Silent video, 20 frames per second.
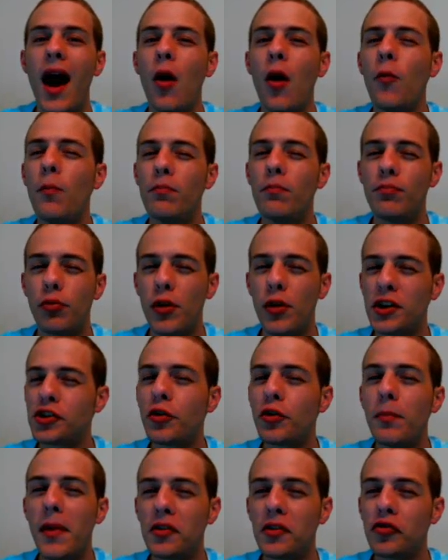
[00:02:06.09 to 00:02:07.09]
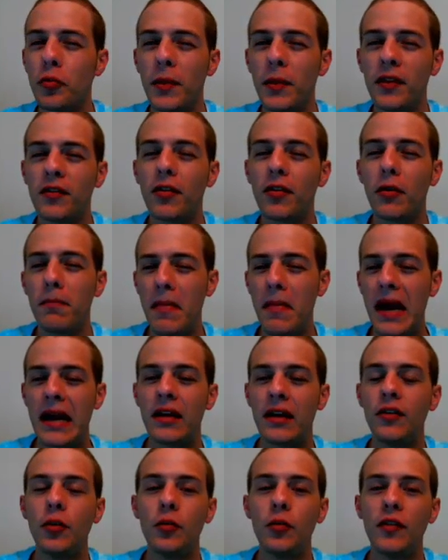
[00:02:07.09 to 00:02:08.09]
how pressure measurements are
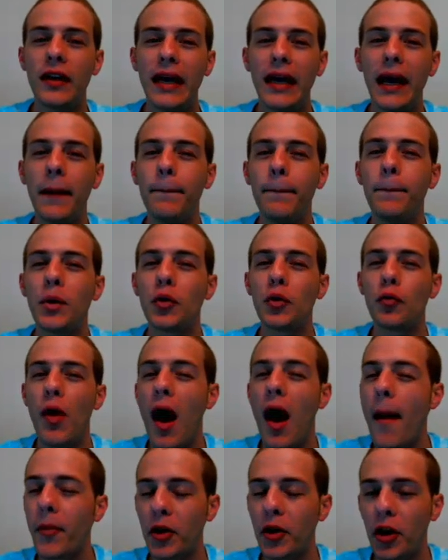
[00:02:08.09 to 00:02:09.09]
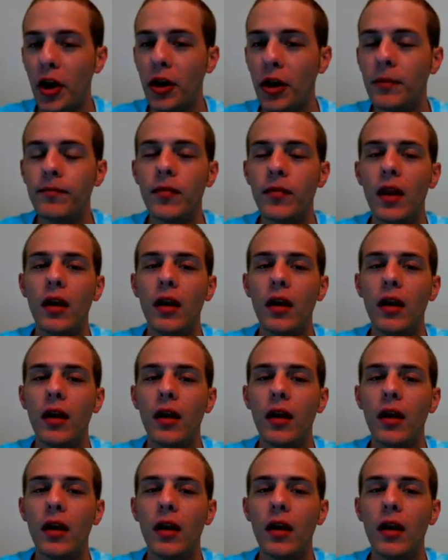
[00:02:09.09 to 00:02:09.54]
made using a barometer.